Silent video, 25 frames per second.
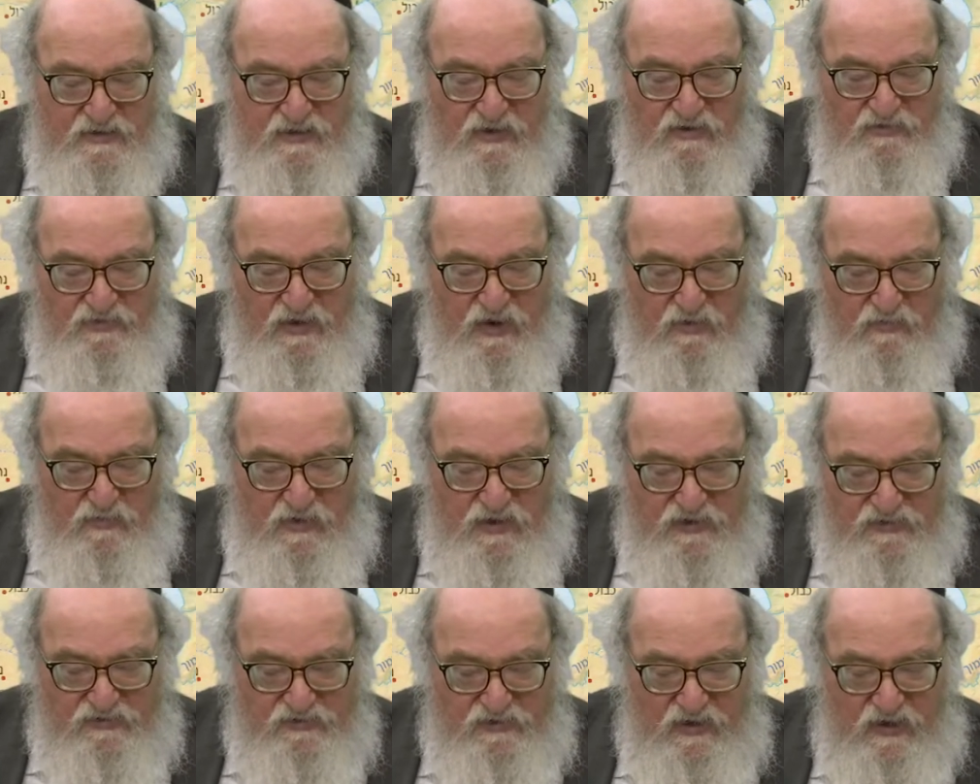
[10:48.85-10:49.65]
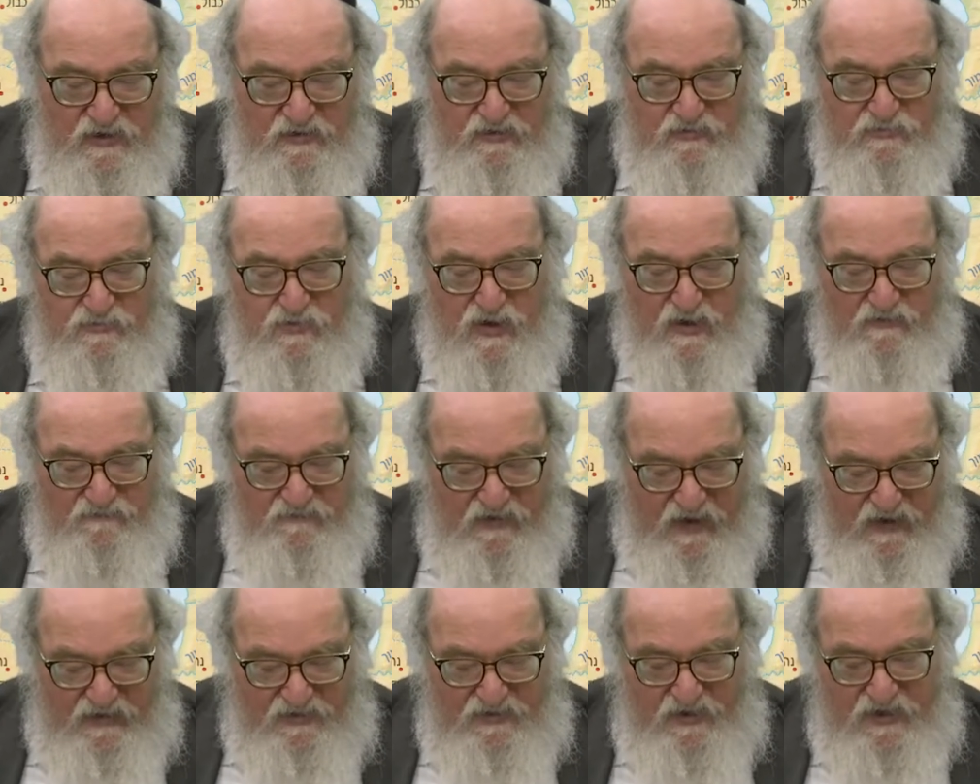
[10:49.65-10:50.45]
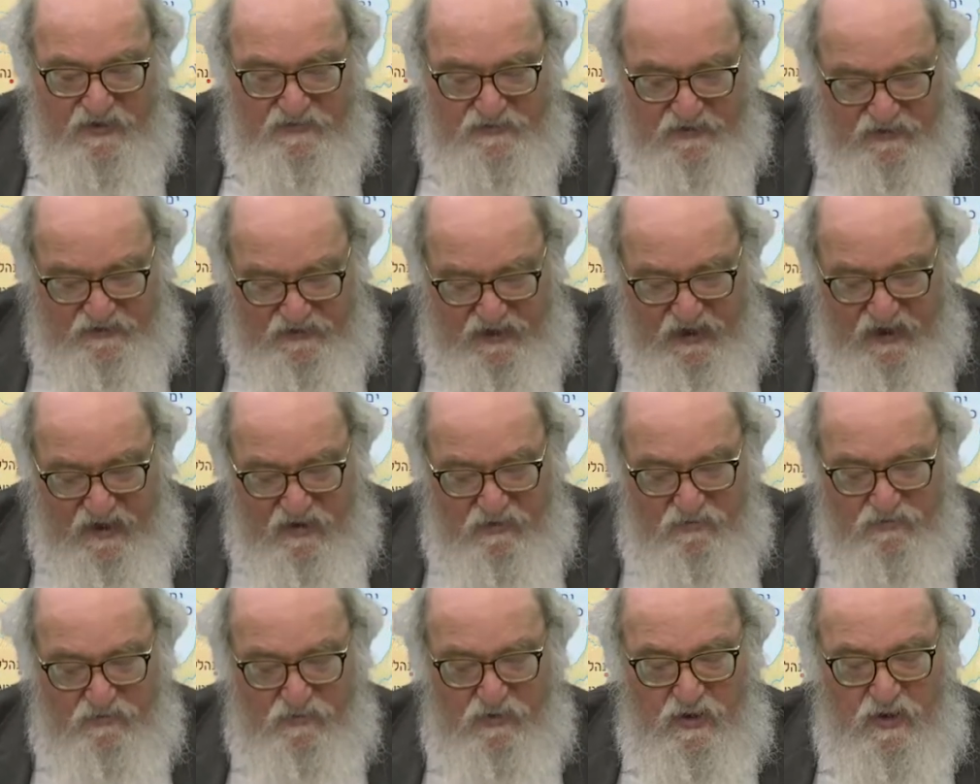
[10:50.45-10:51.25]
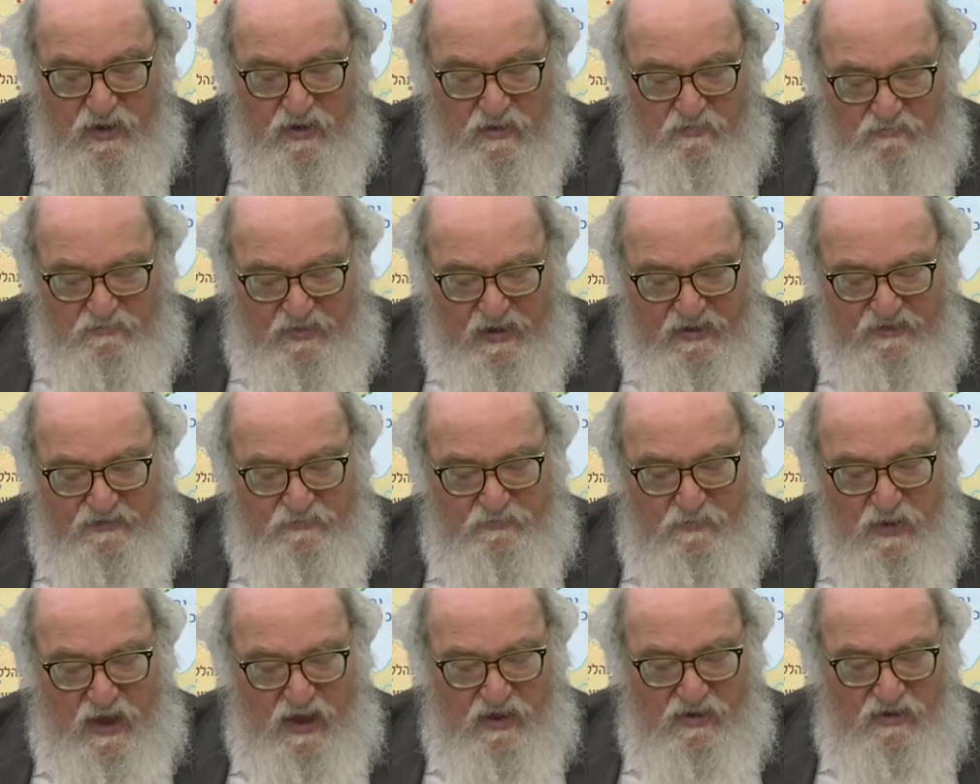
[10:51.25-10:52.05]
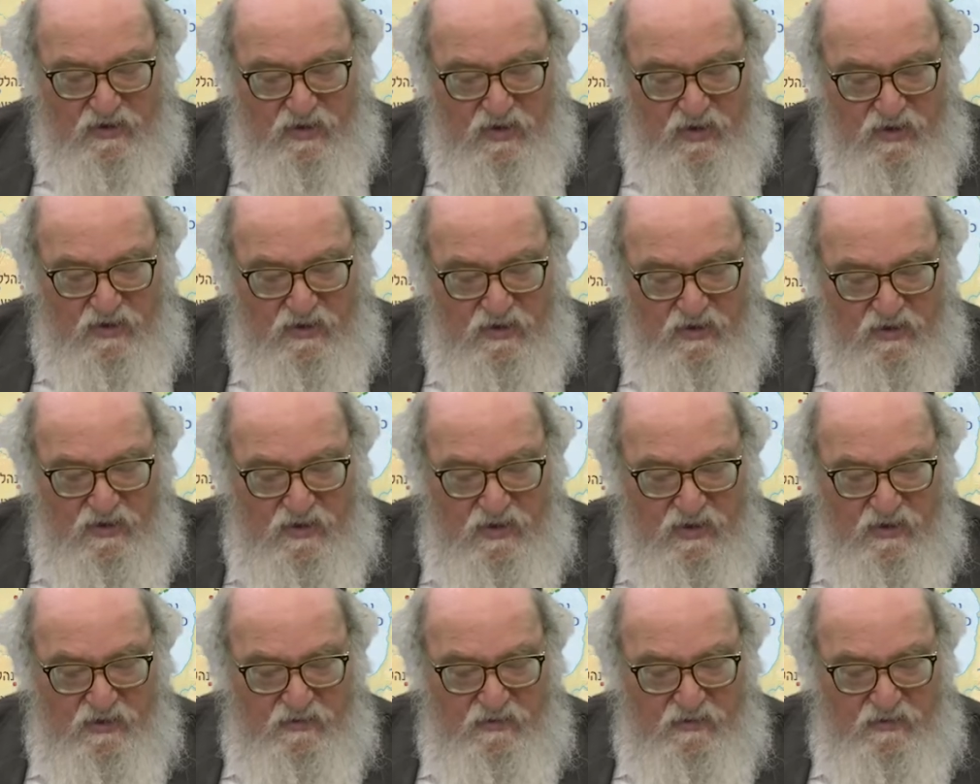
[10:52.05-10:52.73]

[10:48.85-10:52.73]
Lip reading: till they reach through Avela as a town, Beis Macha,